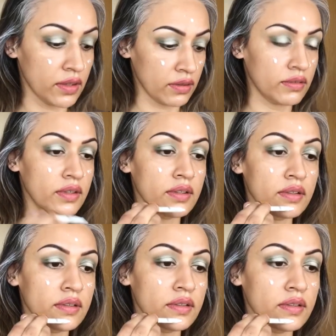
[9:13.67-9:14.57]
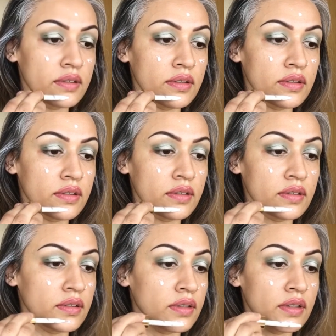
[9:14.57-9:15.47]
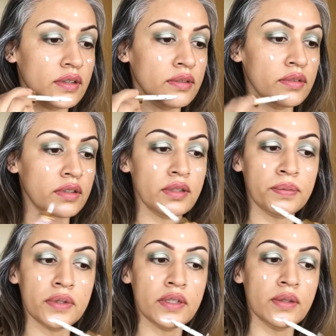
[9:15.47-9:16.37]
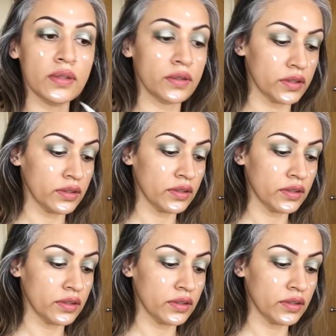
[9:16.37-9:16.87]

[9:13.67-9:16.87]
Right, I'm not going to put a whole lot on.